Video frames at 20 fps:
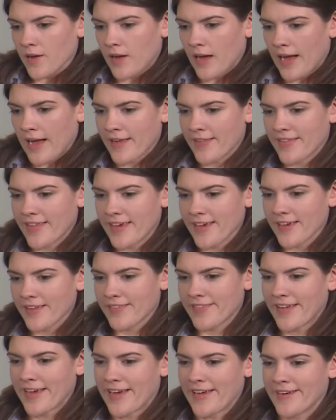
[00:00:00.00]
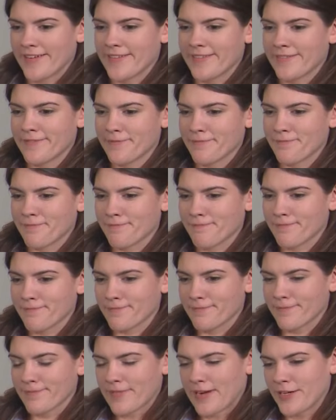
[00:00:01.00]
I think that
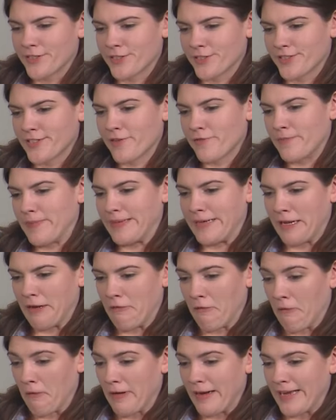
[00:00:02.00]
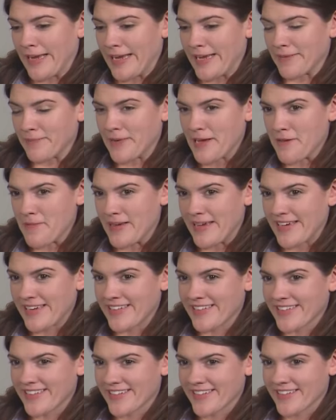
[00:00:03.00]
I just have been ignoring it, maybe.